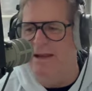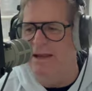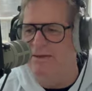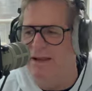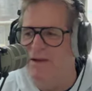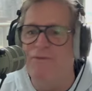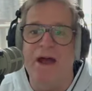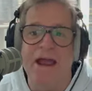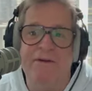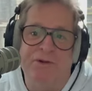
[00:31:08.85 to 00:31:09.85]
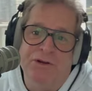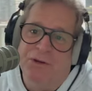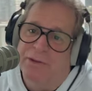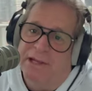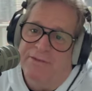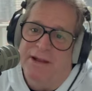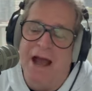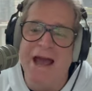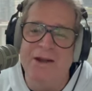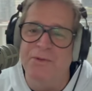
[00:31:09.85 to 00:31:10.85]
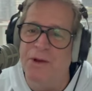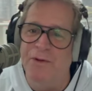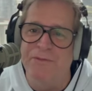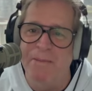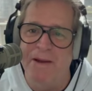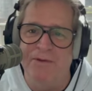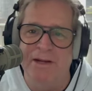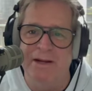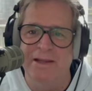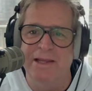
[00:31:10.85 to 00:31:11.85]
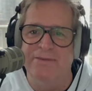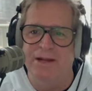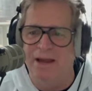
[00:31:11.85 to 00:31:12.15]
if I ever do leave it, I don't know if I'm ever going to leave it.